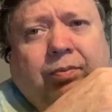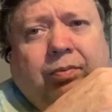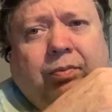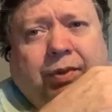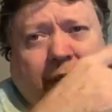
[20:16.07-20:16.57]

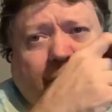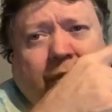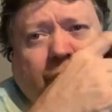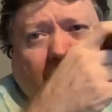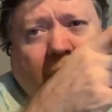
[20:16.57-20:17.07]
then
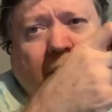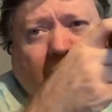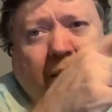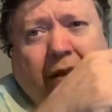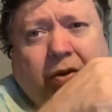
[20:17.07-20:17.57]
eventually I can
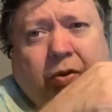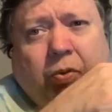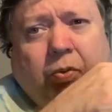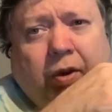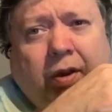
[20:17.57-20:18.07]
get
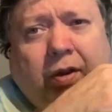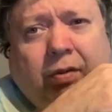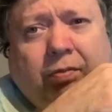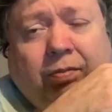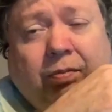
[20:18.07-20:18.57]
to
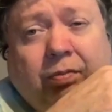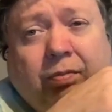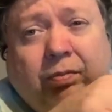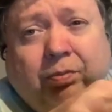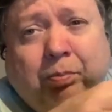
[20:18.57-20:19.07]

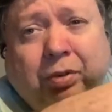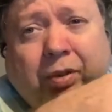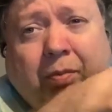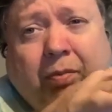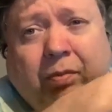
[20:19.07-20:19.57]

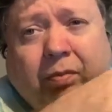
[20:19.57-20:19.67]
putting